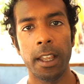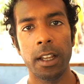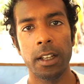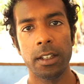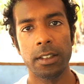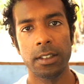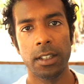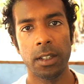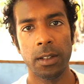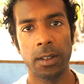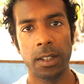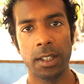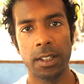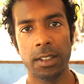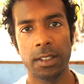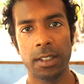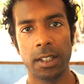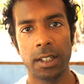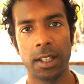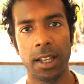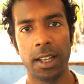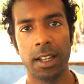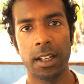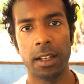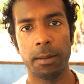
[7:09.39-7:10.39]
So these are
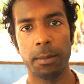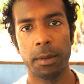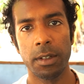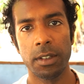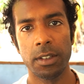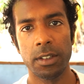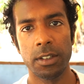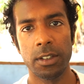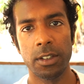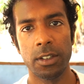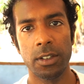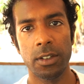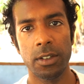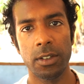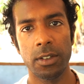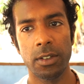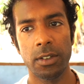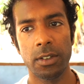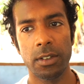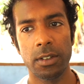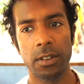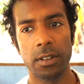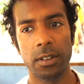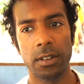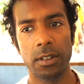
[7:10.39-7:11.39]
the elements to
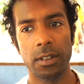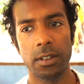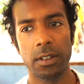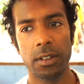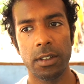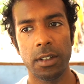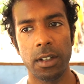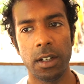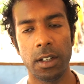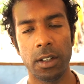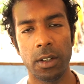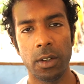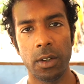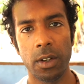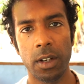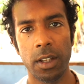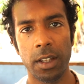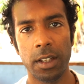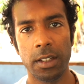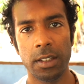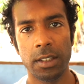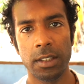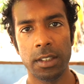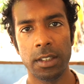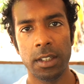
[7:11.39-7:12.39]

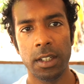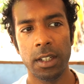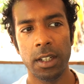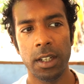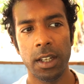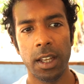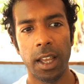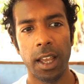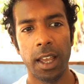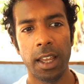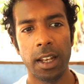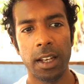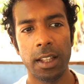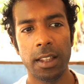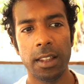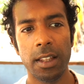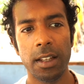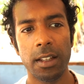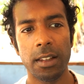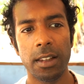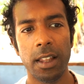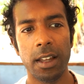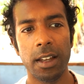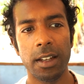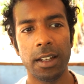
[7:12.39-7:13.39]
acknowledge.
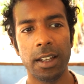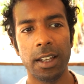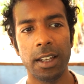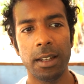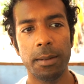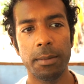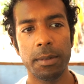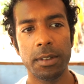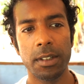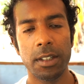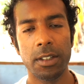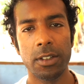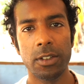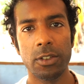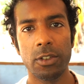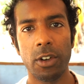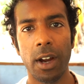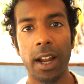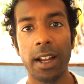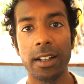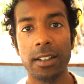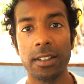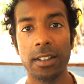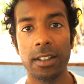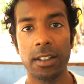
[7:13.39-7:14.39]
Anything that keeps
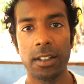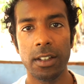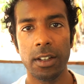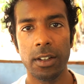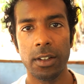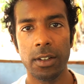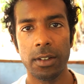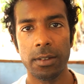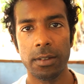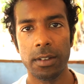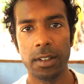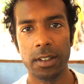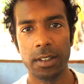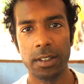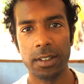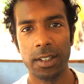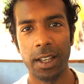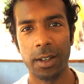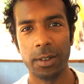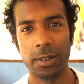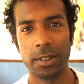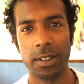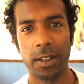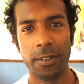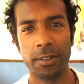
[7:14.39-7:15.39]
distracting you. This is
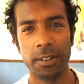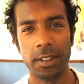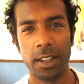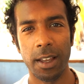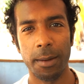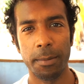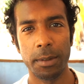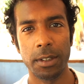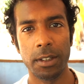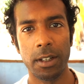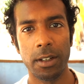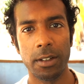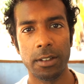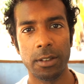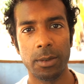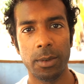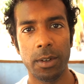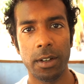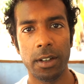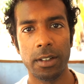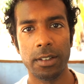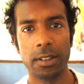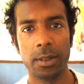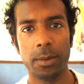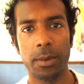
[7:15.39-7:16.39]
how self-sabotage
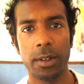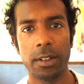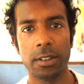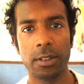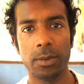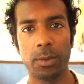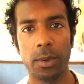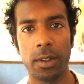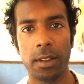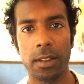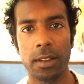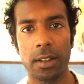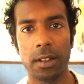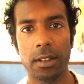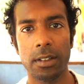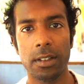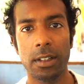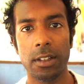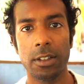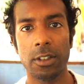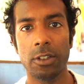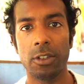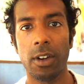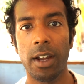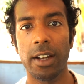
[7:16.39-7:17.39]
works. It works with
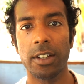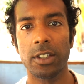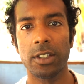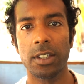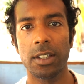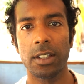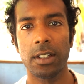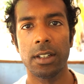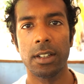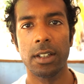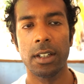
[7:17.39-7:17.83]
distraction.